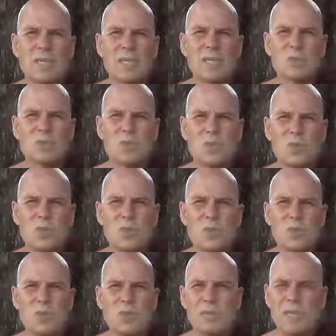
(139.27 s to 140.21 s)

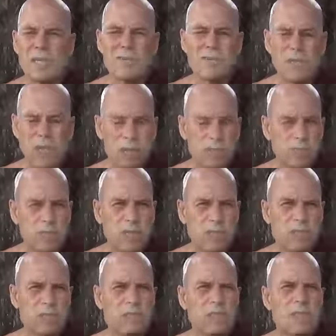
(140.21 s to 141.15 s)
So whatever
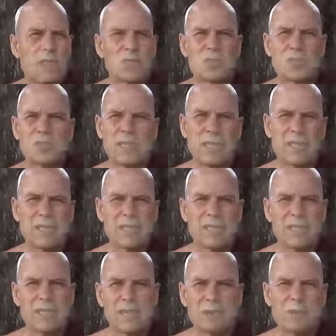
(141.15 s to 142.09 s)
object or state
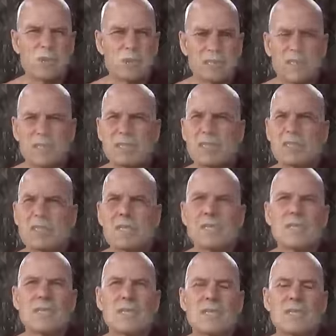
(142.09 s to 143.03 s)
that comes in,
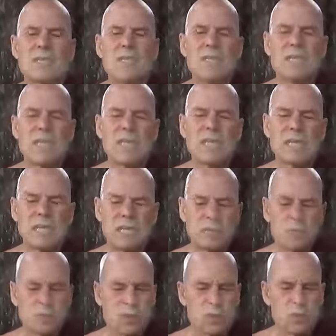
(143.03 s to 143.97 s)
uh, in,
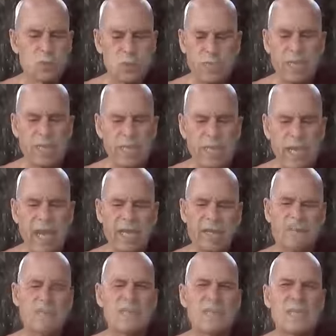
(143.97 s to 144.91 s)
in one's
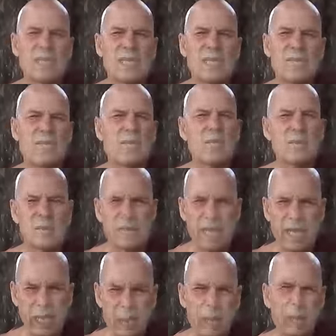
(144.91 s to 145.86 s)
life, giving one
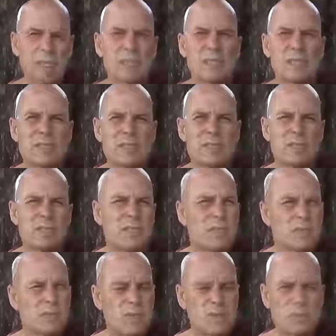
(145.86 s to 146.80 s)
happiness,
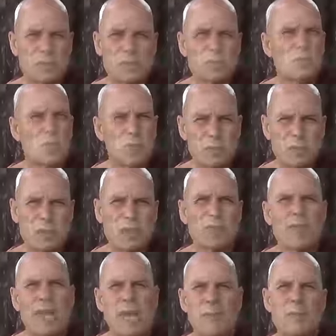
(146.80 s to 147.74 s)
giving one's
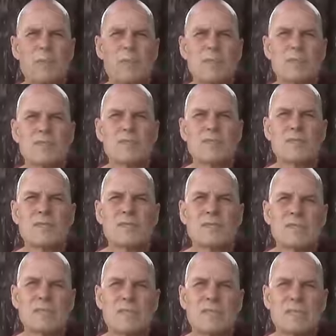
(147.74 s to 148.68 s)
momentary happiness,
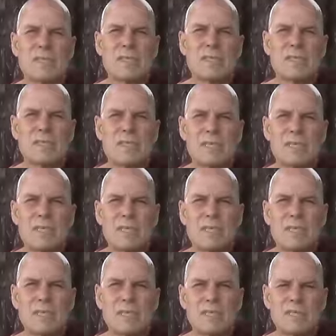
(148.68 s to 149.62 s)

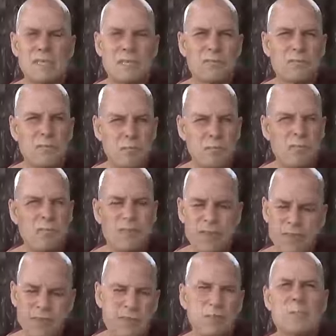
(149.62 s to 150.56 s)
and then one
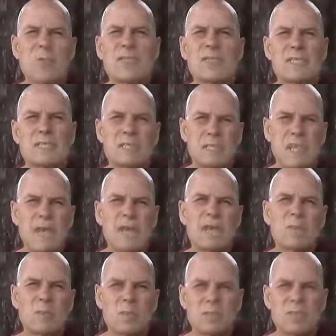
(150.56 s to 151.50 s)
reflects upon this,
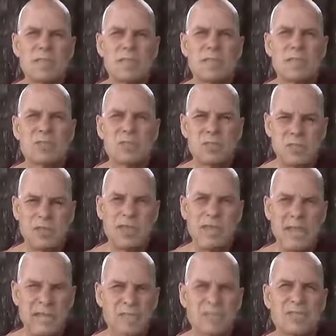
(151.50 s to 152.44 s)
ah, but this is not
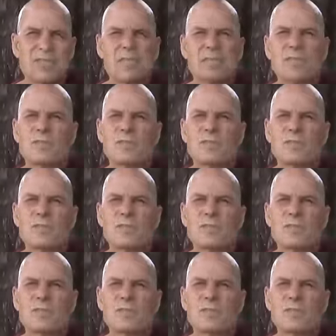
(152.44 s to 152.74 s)
lasting.